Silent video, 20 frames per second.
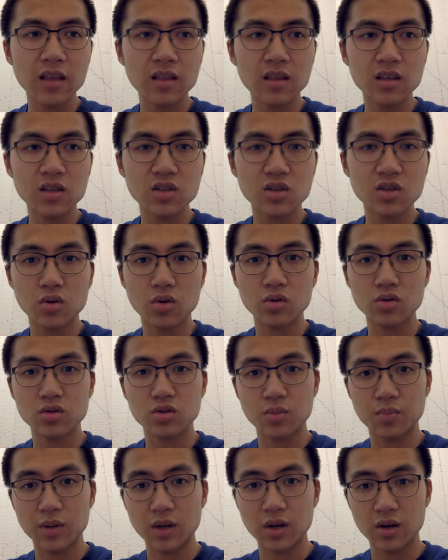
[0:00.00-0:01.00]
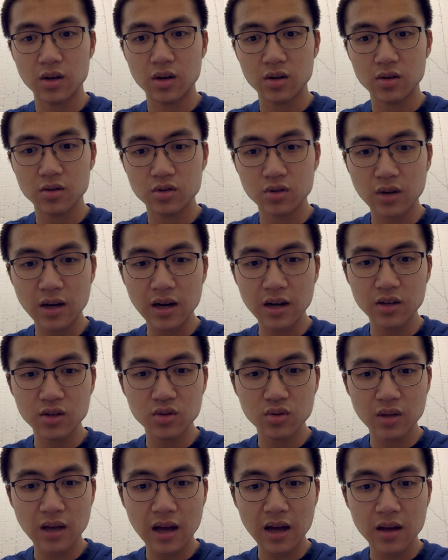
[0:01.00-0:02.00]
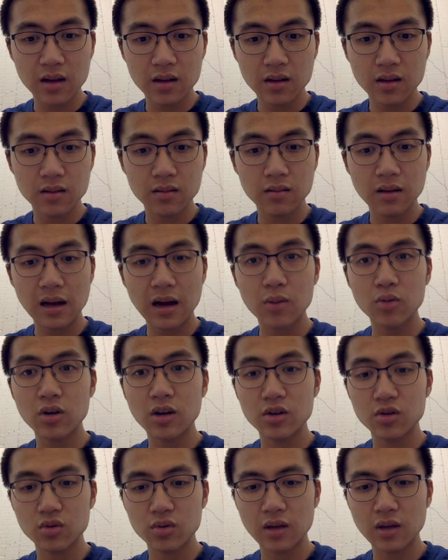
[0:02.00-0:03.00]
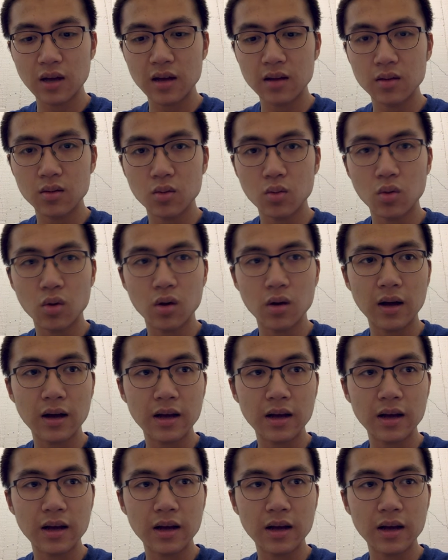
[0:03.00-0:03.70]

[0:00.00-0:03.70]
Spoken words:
these logos to appear here. So how do I do that? How would I do that? Well, I